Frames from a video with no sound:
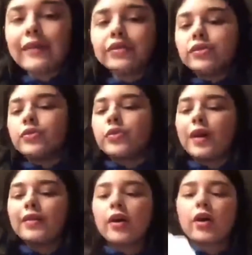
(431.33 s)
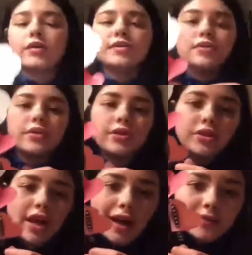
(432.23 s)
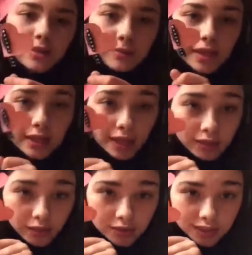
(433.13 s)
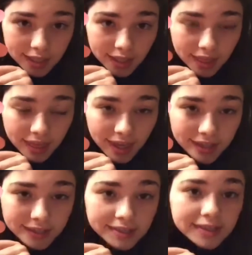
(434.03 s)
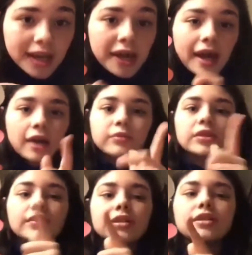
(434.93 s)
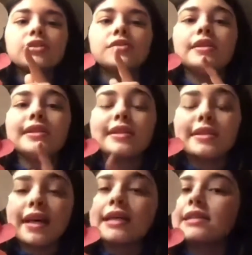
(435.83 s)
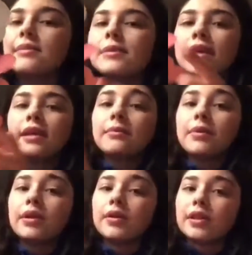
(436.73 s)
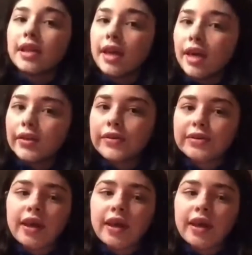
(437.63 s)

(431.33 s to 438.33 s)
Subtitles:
you thread the hearts through, you should have something that looks like this, and we're going to do this exact same thing but on the other side.